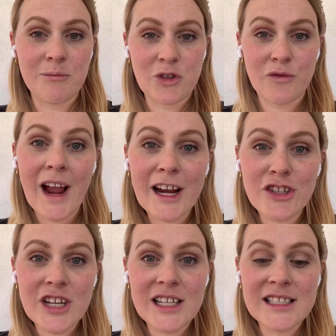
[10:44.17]

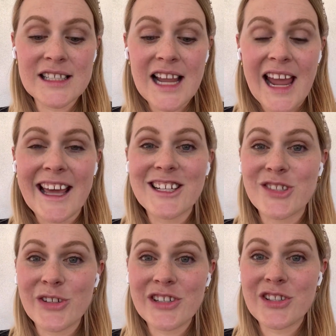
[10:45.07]
directions. And as
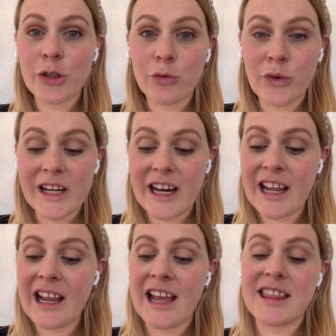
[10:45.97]
soon as they're
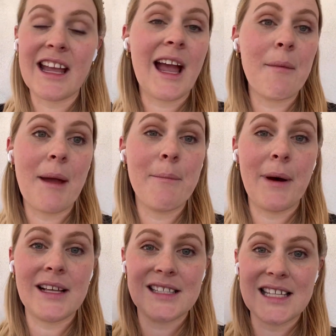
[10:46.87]
reading, I think I might
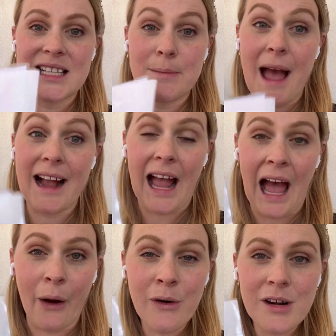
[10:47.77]
bust these back
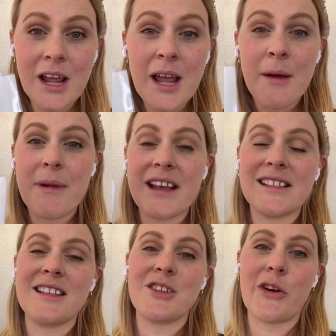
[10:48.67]
out
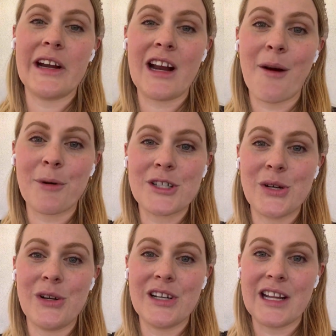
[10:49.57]
because it's a great
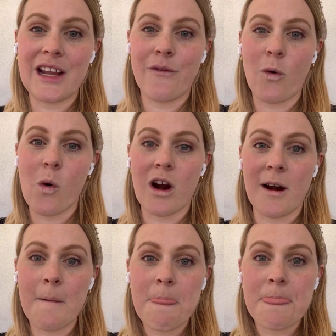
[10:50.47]
opportunity
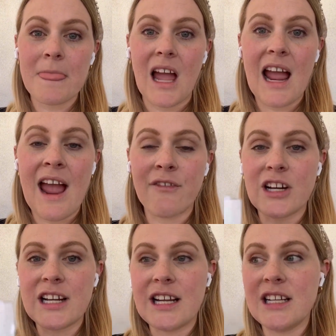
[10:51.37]
for
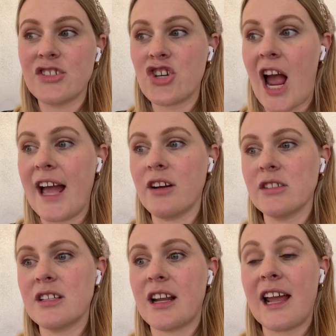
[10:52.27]
every
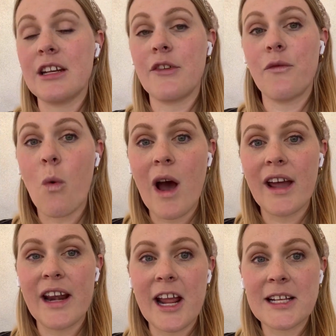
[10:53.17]
child to kind of,
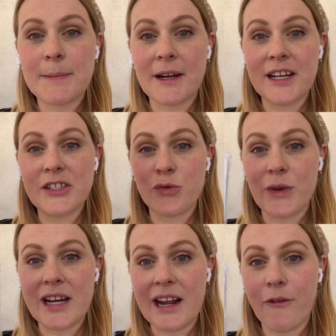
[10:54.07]
1, experience
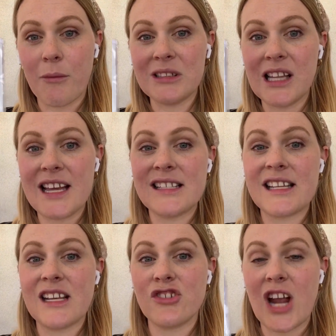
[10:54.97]
reading from a list
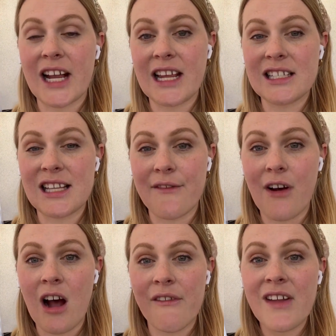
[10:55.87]
and checking stuff
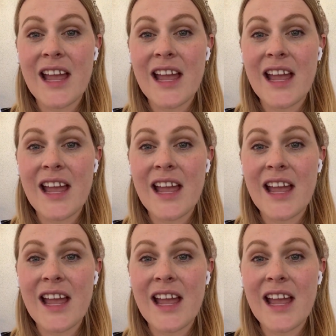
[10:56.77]
off,